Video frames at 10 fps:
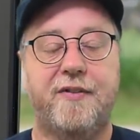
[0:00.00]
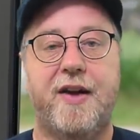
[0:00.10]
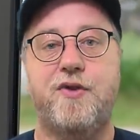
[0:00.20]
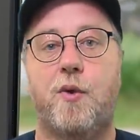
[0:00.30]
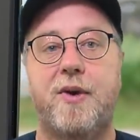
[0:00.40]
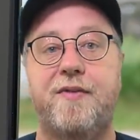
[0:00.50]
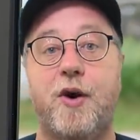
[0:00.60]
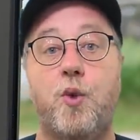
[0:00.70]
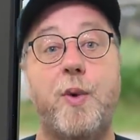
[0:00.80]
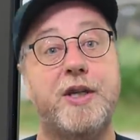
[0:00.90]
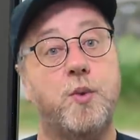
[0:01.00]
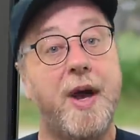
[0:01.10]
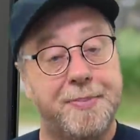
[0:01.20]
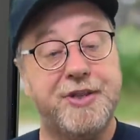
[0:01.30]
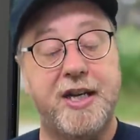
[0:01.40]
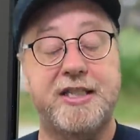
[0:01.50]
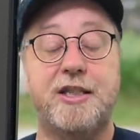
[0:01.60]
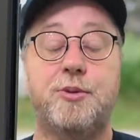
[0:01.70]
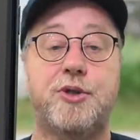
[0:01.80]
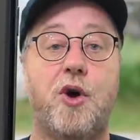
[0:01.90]
they've not revealed which websites
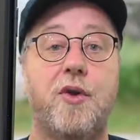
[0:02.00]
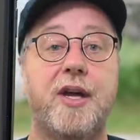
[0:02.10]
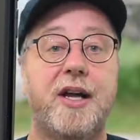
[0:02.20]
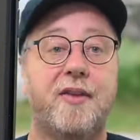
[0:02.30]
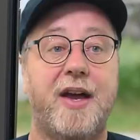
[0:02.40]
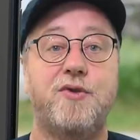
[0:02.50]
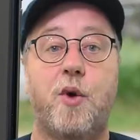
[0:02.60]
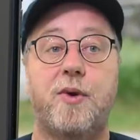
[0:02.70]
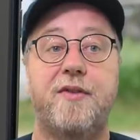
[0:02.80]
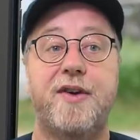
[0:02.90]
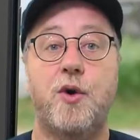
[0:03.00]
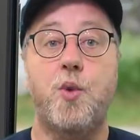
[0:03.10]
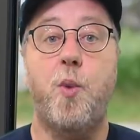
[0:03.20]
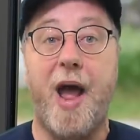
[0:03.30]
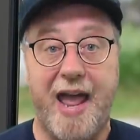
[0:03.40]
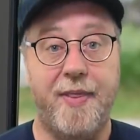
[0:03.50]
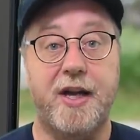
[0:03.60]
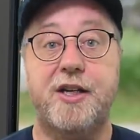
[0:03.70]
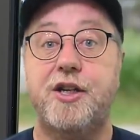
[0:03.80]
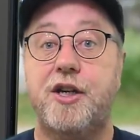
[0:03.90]
this was on, they've not revealed where
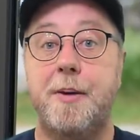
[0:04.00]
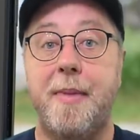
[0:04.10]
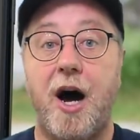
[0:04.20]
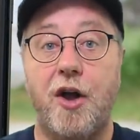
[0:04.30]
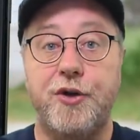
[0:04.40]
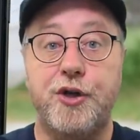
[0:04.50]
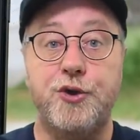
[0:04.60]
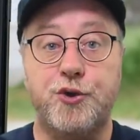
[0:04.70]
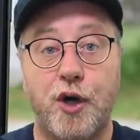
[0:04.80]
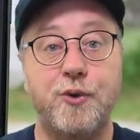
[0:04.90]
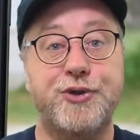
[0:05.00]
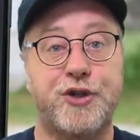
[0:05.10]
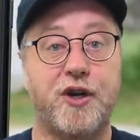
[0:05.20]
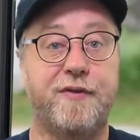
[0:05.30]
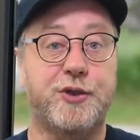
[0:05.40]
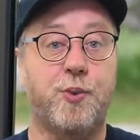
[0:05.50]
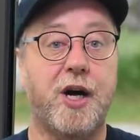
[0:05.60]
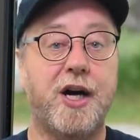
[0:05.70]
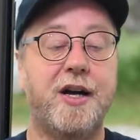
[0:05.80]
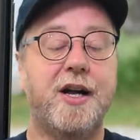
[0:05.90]
the command and control servers
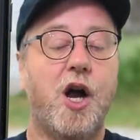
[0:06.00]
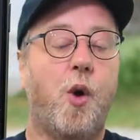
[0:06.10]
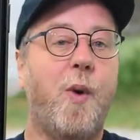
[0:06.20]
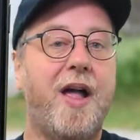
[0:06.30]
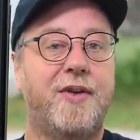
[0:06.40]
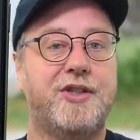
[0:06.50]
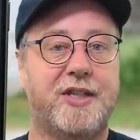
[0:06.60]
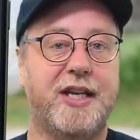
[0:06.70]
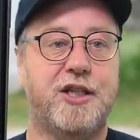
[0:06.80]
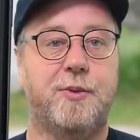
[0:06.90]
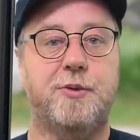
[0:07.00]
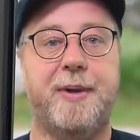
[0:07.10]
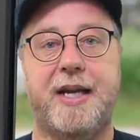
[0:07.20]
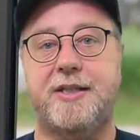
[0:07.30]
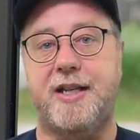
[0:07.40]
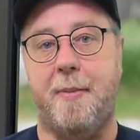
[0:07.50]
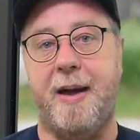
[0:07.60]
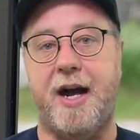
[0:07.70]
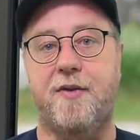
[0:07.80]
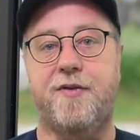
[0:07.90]
were, where this data was being set
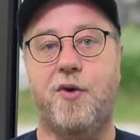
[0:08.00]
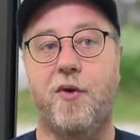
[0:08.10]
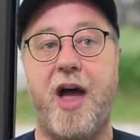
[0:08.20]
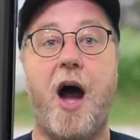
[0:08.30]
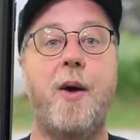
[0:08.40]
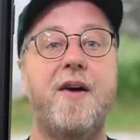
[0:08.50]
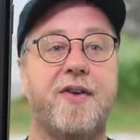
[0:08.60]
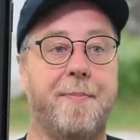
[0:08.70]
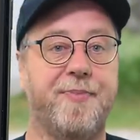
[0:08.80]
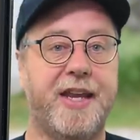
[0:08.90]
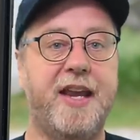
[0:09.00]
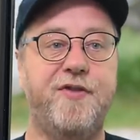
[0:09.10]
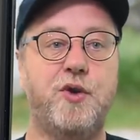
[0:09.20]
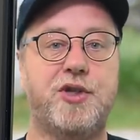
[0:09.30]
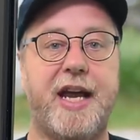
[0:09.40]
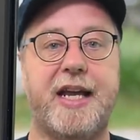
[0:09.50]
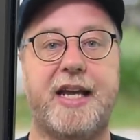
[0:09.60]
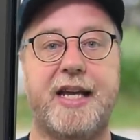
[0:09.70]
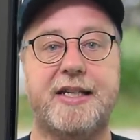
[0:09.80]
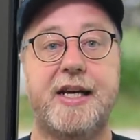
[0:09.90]
back and forth. However, if you
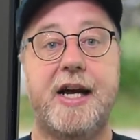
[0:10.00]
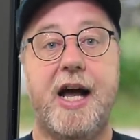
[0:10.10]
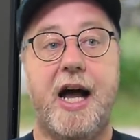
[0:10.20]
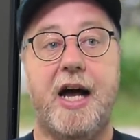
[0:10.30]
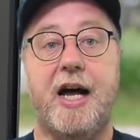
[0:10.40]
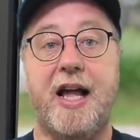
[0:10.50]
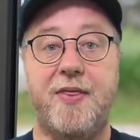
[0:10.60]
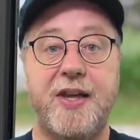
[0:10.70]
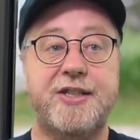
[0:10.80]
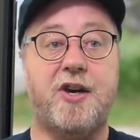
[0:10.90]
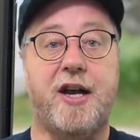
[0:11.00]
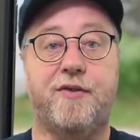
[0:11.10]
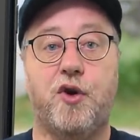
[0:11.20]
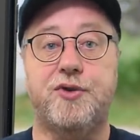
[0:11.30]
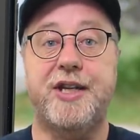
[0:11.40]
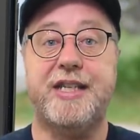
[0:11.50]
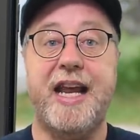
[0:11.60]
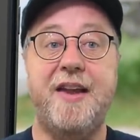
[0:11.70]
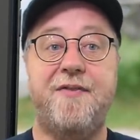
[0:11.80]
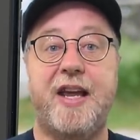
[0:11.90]
take it uh, in this kind of context,
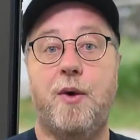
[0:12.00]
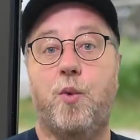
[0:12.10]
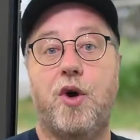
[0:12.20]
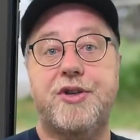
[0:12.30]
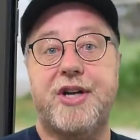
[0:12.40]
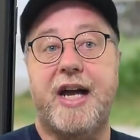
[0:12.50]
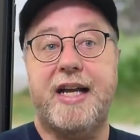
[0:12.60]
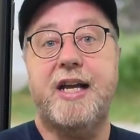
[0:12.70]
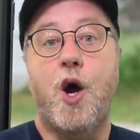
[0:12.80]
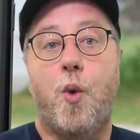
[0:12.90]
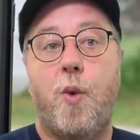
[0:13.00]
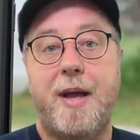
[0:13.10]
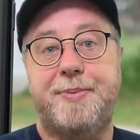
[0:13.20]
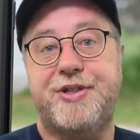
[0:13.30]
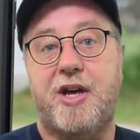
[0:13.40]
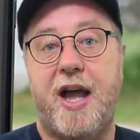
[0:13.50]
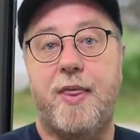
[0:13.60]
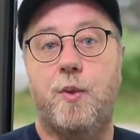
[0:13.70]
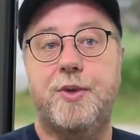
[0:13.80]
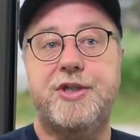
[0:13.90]
if it was a
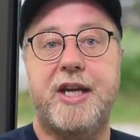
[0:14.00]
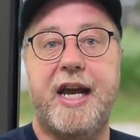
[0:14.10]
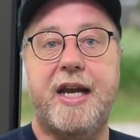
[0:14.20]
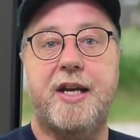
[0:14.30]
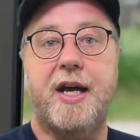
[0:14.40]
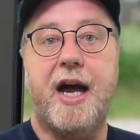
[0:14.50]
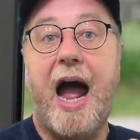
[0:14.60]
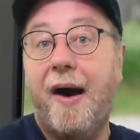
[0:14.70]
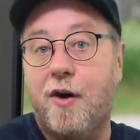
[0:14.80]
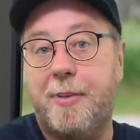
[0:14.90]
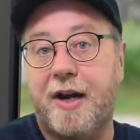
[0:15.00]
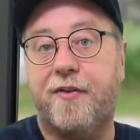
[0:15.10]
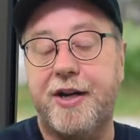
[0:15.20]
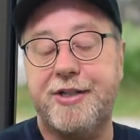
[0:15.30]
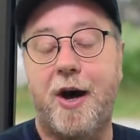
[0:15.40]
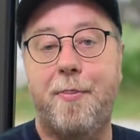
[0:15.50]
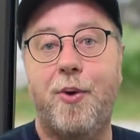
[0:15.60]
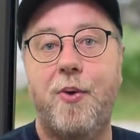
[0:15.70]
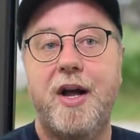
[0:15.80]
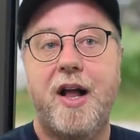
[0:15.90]
website that was in Arabic, for
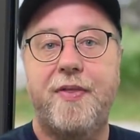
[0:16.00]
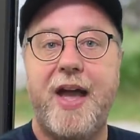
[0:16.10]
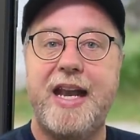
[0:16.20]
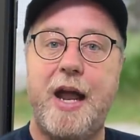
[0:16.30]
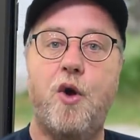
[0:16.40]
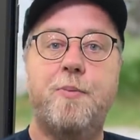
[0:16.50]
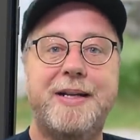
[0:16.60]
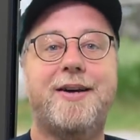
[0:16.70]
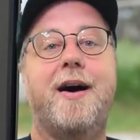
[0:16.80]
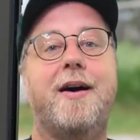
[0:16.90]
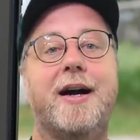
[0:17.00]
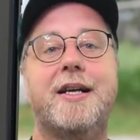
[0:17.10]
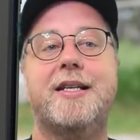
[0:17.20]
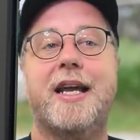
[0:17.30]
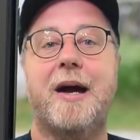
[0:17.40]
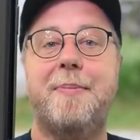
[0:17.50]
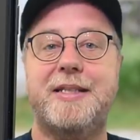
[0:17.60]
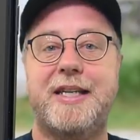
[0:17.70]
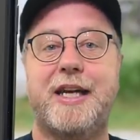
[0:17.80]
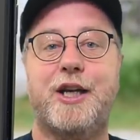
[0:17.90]
example, then it would be targeting a
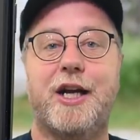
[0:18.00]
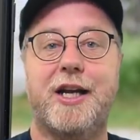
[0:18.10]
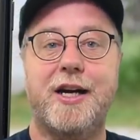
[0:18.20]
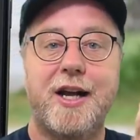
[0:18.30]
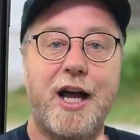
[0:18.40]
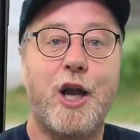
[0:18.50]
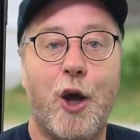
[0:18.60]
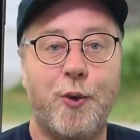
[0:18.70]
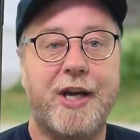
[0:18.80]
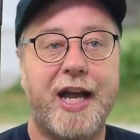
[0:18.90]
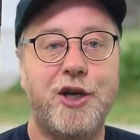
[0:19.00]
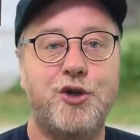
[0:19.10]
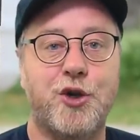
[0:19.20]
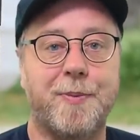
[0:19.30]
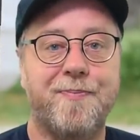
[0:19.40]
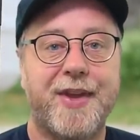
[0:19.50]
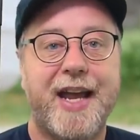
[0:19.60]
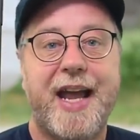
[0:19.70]
particular location.